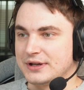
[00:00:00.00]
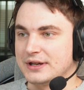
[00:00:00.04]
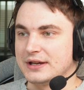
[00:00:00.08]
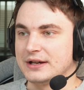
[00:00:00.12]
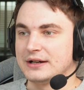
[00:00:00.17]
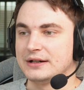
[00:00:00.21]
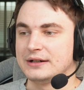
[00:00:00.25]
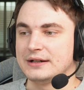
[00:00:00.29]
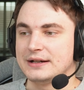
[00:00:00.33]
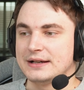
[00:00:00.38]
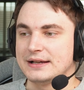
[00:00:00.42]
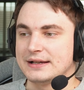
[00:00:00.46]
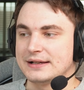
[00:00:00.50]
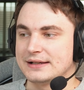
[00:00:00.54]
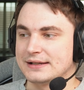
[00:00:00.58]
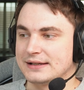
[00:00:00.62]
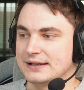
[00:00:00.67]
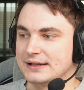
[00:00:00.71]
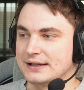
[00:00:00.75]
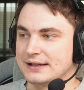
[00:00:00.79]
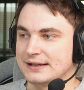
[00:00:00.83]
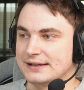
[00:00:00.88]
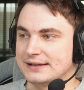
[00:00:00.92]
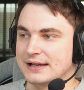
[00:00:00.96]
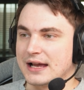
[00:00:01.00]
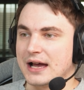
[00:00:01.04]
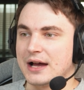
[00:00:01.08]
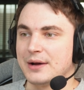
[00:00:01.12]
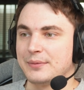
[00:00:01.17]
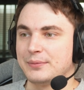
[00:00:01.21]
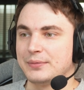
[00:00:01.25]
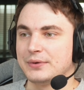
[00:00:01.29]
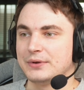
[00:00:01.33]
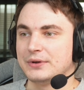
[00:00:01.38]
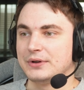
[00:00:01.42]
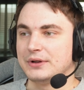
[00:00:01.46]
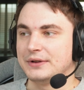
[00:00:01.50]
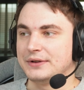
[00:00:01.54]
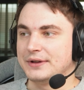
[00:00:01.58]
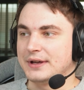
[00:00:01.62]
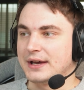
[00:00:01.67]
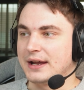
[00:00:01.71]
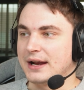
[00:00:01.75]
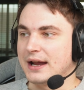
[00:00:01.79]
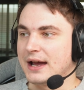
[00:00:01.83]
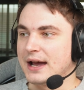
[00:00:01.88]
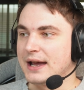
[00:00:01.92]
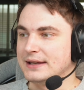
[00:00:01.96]
here is an example
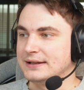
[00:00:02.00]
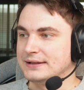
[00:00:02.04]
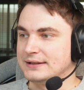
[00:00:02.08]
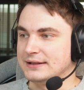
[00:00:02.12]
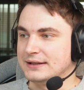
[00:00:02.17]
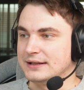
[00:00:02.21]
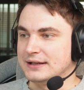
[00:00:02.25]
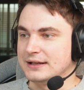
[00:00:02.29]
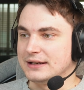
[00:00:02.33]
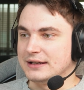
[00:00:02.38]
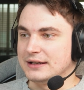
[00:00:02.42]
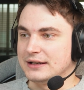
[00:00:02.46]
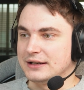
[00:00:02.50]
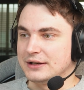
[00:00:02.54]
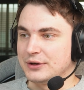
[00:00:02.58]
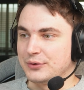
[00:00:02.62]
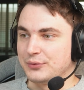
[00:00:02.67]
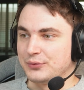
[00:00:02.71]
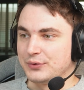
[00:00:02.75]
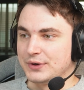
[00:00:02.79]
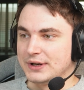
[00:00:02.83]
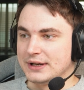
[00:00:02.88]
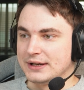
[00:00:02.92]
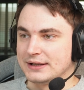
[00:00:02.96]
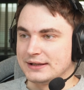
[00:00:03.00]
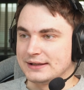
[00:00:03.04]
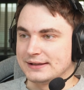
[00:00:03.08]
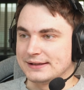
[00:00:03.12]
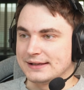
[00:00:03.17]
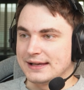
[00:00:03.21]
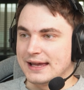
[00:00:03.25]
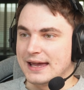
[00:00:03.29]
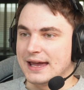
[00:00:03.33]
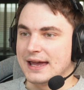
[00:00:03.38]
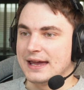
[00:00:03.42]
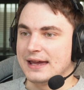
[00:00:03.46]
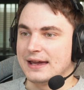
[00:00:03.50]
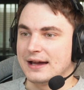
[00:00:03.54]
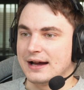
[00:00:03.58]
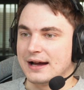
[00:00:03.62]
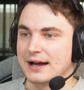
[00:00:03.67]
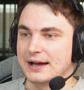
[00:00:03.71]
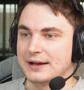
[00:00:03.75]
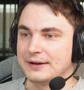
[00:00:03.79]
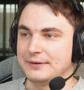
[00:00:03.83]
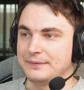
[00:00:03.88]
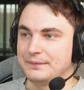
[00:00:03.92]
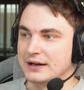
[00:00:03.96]
that I did with
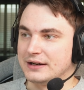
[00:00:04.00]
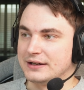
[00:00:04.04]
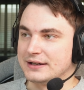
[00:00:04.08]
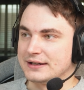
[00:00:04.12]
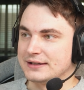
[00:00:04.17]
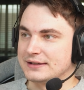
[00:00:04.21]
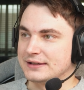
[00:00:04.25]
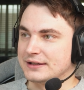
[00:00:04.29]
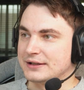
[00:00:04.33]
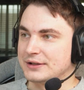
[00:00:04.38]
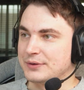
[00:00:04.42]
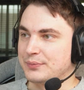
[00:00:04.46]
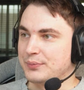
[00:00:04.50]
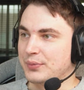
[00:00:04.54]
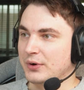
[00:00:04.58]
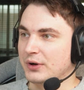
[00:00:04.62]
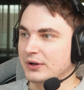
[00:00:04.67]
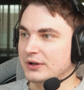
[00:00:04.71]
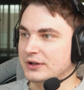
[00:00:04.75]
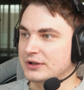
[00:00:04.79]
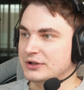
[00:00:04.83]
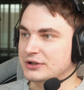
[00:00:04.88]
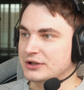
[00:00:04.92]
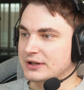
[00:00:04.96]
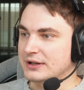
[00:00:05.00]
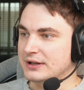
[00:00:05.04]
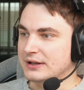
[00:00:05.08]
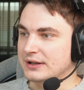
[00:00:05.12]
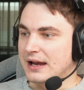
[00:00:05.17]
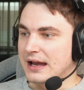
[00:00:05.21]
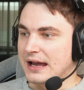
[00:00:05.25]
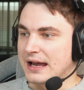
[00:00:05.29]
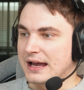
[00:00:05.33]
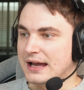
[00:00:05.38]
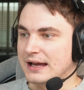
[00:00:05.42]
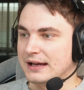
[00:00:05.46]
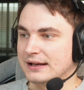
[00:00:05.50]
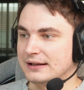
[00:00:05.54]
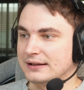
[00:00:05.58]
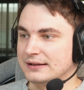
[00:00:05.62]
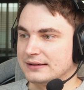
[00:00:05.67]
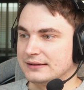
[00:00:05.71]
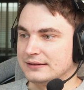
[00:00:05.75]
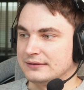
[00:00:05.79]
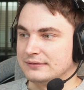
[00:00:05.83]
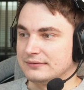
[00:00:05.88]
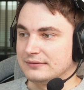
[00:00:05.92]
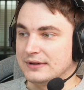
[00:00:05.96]
AI. Here is the topology, and
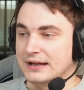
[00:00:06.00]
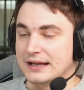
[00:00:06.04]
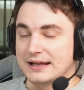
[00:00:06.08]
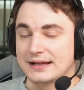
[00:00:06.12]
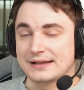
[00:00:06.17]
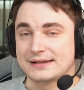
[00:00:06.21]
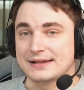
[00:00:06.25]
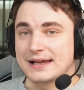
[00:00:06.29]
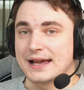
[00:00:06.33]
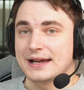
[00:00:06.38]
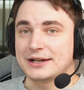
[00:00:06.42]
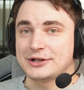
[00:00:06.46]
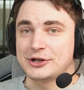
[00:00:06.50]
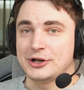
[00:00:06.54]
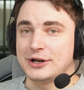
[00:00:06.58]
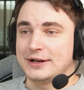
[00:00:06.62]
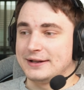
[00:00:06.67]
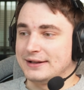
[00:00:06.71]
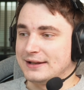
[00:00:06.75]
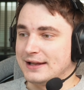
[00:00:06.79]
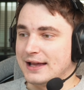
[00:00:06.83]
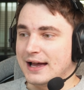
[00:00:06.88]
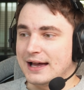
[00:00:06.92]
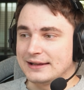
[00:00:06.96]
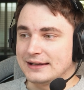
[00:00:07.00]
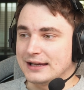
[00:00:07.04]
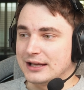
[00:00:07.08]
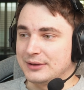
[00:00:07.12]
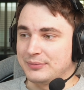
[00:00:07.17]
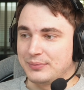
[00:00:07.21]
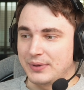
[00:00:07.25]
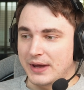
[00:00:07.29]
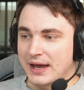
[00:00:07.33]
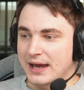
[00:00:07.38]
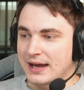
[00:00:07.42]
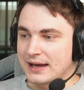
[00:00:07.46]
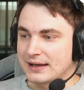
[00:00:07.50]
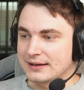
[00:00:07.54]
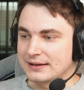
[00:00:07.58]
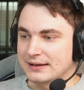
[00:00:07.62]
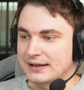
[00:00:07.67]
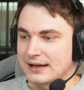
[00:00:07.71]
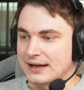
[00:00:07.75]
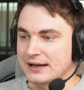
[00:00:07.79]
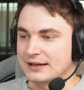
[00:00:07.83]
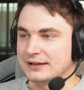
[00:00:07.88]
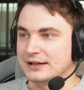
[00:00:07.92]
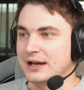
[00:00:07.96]
it's actually not that bad.
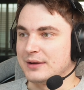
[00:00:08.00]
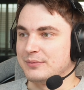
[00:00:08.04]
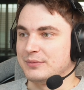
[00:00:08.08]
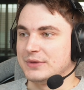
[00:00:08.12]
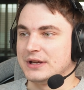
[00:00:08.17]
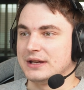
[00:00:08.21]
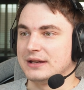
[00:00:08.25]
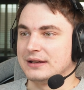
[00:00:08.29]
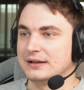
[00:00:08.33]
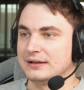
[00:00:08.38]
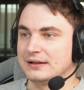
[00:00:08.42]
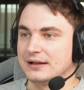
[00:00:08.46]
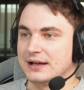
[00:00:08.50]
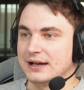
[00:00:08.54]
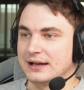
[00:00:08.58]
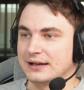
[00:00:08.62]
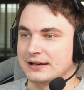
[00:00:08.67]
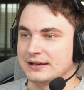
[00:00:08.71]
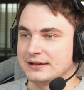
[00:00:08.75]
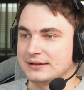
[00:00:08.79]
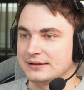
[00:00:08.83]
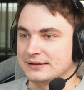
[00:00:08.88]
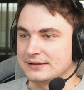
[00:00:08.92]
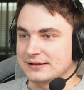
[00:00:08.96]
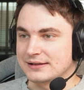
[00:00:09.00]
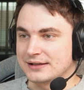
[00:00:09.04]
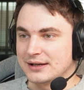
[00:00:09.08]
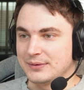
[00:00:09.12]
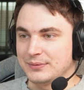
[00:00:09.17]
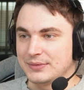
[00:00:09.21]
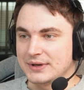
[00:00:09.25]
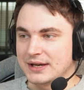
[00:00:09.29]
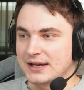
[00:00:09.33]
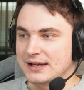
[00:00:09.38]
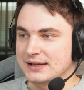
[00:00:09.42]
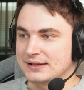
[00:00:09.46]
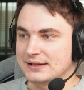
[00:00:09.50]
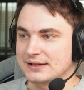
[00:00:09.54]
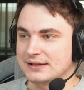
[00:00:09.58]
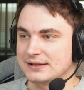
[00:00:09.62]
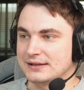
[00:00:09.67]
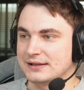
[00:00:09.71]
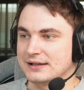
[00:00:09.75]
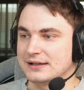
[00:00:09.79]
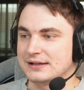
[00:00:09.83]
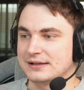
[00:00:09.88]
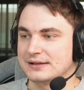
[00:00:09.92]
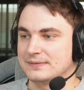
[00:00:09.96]
And I mean, like, in some cases
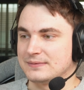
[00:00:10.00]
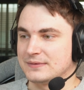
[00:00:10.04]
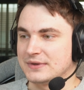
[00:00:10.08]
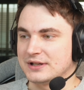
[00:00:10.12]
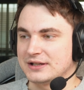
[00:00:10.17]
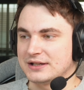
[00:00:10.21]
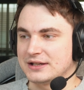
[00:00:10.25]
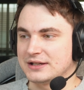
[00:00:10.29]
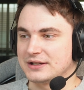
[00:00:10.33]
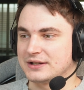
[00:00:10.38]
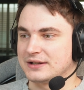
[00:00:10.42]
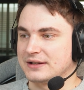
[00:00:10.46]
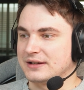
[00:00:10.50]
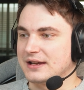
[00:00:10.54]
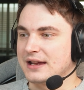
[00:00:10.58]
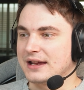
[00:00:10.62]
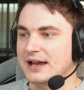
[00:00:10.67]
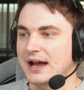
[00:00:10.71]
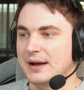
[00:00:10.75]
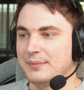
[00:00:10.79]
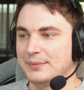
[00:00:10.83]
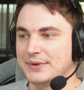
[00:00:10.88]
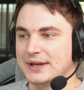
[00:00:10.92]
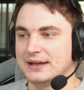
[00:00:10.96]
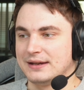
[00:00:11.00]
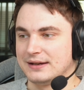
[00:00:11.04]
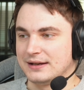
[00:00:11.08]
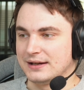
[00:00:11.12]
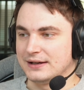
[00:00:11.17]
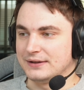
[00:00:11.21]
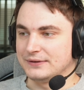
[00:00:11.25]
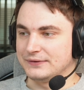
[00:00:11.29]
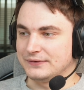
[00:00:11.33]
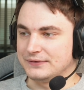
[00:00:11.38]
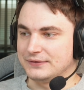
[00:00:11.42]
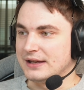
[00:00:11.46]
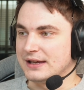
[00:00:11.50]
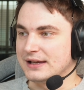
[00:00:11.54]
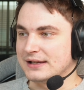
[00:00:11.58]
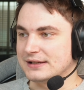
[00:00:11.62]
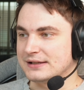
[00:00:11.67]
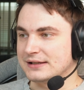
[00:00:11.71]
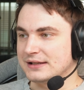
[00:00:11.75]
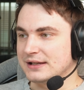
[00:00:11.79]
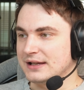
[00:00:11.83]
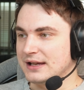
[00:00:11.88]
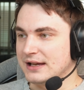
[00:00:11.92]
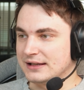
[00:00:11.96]
this is, it can be enough.
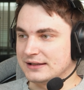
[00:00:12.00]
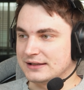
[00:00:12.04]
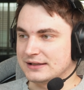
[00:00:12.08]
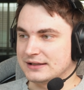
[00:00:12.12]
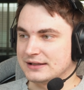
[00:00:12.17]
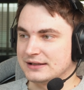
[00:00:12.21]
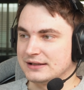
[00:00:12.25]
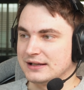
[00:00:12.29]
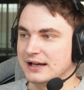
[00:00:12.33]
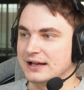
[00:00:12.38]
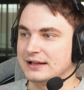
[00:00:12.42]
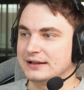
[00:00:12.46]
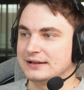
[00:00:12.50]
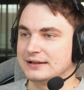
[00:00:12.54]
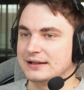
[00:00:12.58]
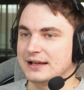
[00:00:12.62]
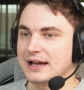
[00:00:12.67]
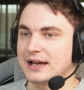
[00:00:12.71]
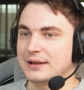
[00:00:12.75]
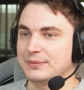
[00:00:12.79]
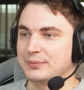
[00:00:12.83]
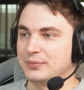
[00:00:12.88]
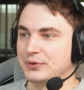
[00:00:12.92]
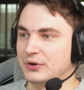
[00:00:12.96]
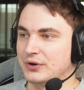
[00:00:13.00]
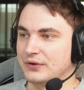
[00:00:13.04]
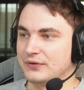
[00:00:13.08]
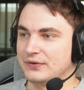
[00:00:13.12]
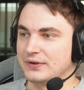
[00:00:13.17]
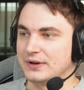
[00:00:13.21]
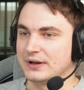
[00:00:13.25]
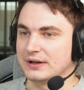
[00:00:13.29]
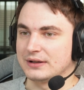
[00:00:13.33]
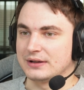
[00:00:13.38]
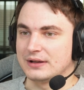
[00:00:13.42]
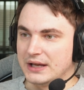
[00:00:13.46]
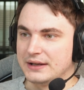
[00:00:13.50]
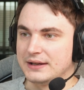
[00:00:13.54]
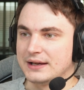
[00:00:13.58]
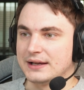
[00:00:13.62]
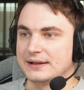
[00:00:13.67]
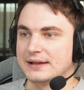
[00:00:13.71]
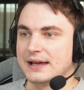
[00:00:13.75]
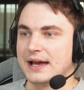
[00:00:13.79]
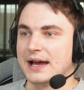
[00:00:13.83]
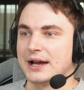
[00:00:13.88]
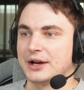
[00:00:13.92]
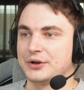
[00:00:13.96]
Yes, it's not that perfect,
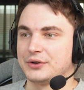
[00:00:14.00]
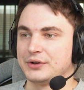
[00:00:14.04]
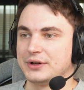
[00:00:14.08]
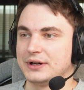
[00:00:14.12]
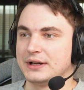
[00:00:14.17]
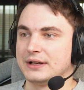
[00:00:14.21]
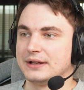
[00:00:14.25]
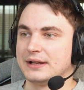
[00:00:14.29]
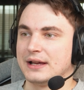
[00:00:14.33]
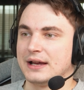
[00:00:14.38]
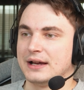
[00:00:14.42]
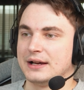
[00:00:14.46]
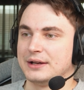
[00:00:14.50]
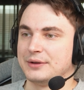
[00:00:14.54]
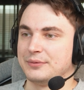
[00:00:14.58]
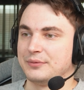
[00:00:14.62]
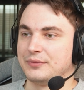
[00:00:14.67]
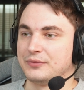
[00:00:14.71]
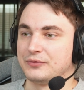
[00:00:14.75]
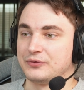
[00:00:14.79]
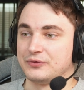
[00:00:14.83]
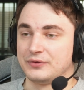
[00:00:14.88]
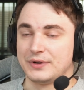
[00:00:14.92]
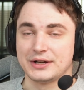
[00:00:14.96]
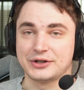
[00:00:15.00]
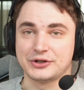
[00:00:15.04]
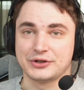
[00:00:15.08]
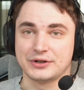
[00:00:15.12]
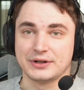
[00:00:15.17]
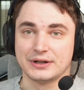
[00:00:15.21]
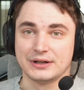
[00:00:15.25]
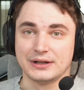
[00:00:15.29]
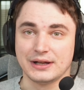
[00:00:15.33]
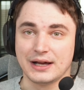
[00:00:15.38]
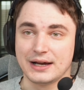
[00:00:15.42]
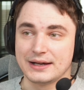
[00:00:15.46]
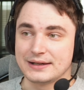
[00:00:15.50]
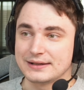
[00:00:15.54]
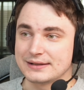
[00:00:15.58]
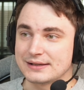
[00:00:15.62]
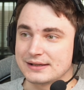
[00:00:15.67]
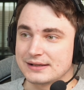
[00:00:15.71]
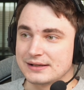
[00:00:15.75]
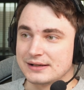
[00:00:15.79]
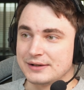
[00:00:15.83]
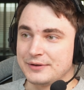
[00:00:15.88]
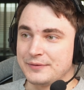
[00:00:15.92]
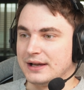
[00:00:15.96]
not accurate and
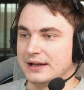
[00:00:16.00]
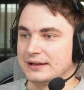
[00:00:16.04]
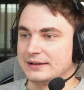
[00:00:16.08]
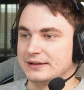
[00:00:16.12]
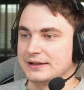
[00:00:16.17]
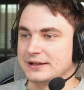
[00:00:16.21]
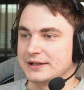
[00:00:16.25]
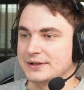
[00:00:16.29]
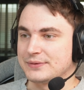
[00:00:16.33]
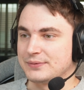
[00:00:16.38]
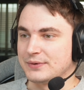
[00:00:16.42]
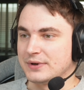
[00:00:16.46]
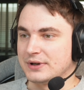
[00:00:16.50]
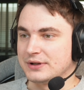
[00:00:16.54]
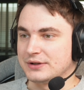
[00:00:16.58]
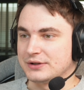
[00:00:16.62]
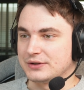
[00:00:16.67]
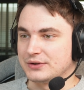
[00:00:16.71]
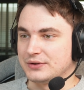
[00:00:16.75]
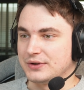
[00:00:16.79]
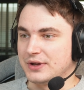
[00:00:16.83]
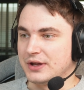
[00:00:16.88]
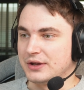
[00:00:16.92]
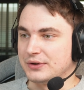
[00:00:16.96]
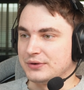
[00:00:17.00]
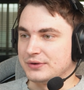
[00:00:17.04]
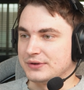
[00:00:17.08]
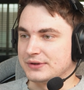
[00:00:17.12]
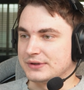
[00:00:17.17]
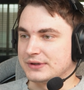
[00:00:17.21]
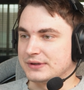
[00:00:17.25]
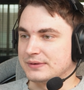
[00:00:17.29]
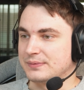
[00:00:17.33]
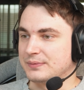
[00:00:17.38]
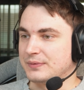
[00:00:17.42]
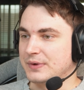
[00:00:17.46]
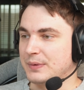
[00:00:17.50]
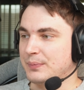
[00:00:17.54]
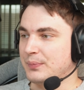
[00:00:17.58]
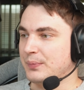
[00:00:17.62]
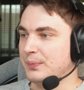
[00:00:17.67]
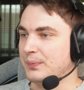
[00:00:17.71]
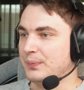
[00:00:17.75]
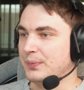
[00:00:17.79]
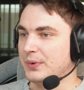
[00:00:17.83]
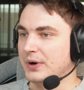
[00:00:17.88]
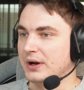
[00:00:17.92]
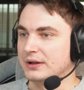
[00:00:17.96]
rationalized like this one, so you use the
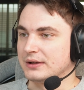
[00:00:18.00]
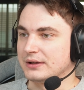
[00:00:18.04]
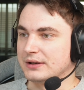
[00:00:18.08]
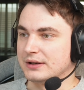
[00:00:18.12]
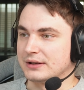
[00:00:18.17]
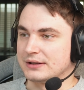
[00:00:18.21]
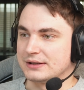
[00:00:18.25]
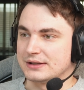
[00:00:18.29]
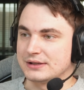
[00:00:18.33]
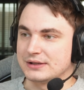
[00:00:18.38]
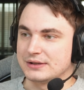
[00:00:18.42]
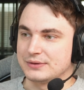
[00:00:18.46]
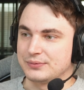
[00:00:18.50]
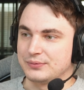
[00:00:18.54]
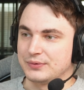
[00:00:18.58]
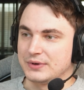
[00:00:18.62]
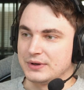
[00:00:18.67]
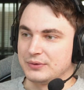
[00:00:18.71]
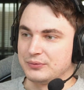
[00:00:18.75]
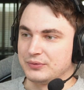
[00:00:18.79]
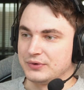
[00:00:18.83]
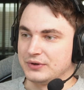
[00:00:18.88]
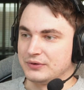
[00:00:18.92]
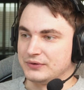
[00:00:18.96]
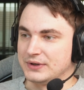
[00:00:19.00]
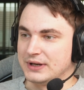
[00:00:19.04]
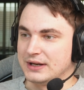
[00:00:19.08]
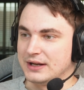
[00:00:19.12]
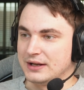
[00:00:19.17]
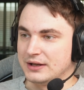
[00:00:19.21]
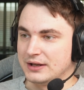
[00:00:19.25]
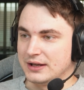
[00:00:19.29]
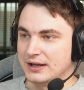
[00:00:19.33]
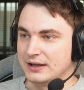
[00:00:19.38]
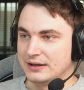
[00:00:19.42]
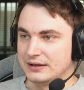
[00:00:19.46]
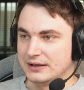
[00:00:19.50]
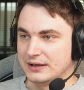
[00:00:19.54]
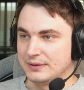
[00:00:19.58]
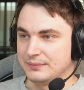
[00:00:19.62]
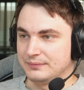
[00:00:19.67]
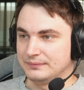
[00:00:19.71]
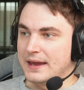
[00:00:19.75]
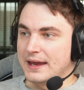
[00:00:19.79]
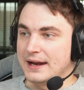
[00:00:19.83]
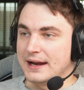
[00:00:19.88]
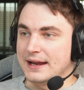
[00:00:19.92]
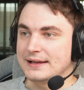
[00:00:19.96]
polygons when we really need them.
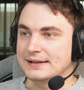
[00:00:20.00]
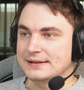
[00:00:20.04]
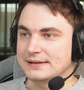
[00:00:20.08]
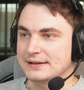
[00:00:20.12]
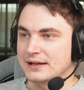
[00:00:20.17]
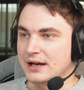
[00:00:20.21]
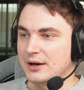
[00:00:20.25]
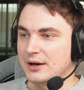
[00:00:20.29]
It is